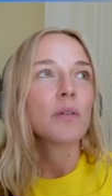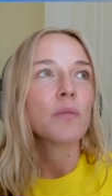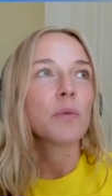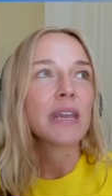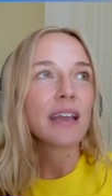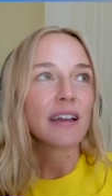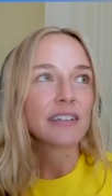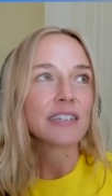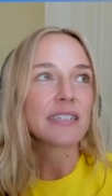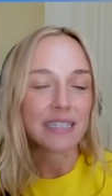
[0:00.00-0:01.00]
we
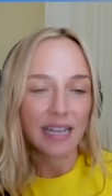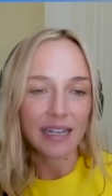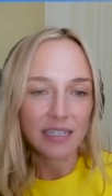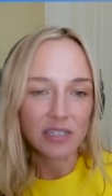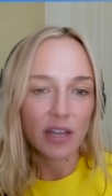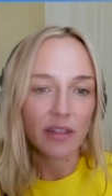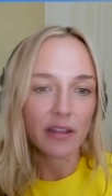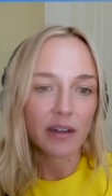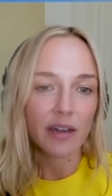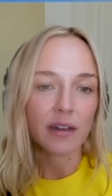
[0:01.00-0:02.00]
understand each
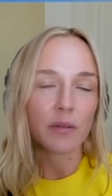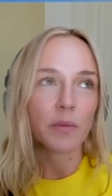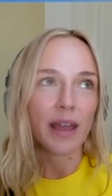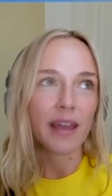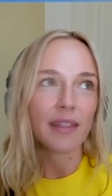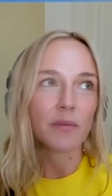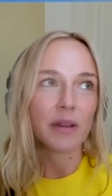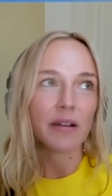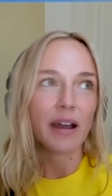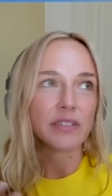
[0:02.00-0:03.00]
other in a way that we
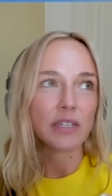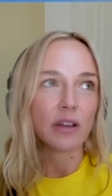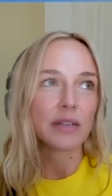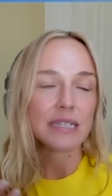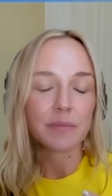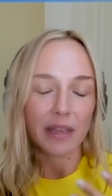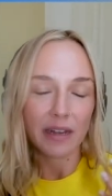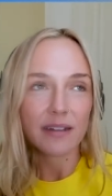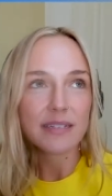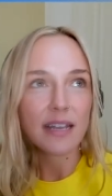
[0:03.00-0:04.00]
don't have to go
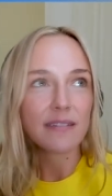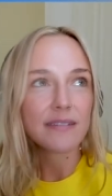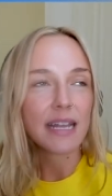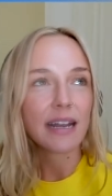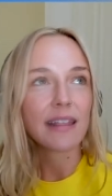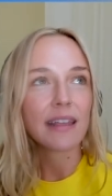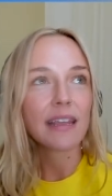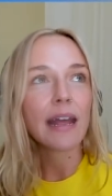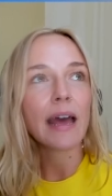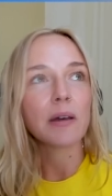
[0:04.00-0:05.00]
explain ourselves. And I think
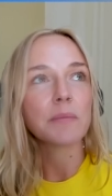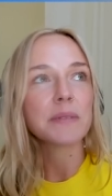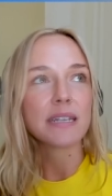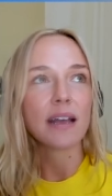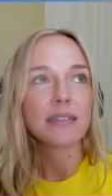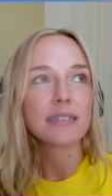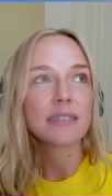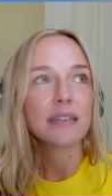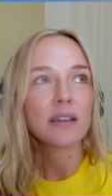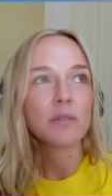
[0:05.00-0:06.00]
it helps us.
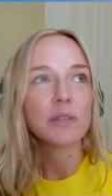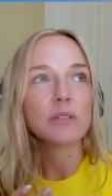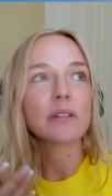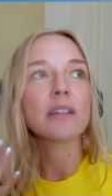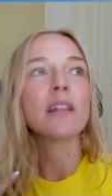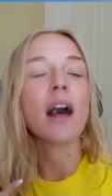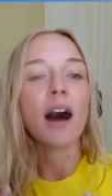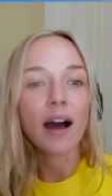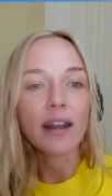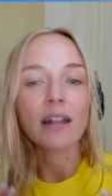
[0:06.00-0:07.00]
We do a
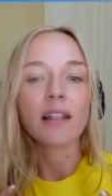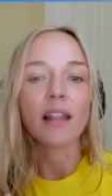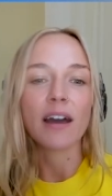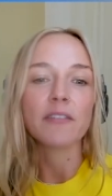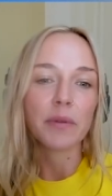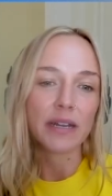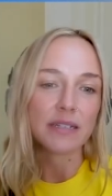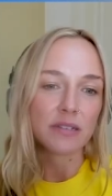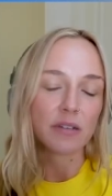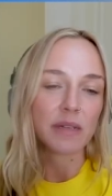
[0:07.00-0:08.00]
lot, a lot of
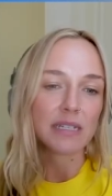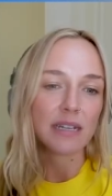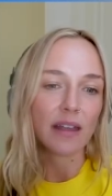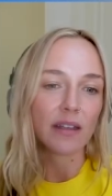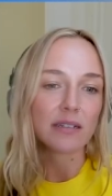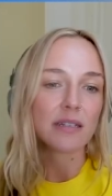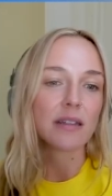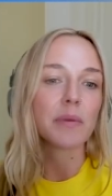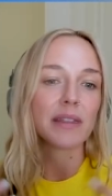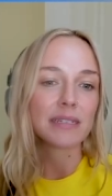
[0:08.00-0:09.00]
brainstorming together so
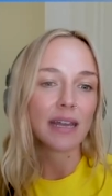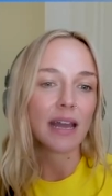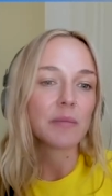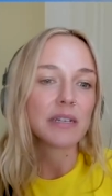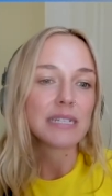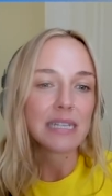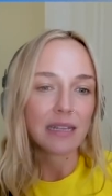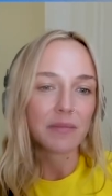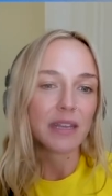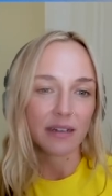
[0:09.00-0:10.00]
that by the time our
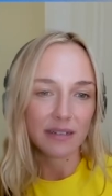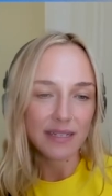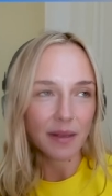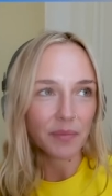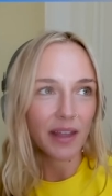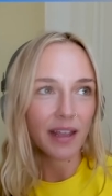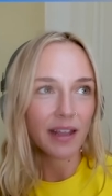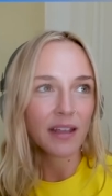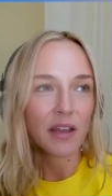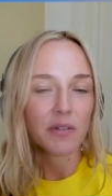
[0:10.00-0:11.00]
team hears
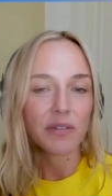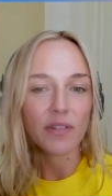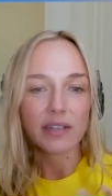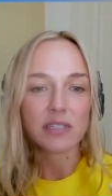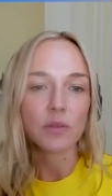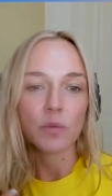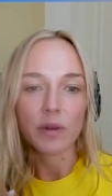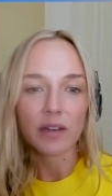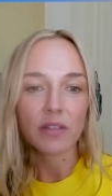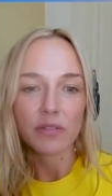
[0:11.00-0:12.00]
something, we've gotten to
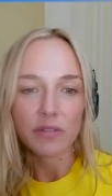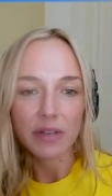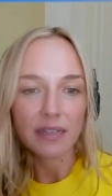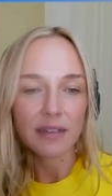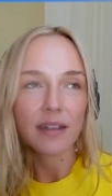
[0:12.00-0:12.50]
work through it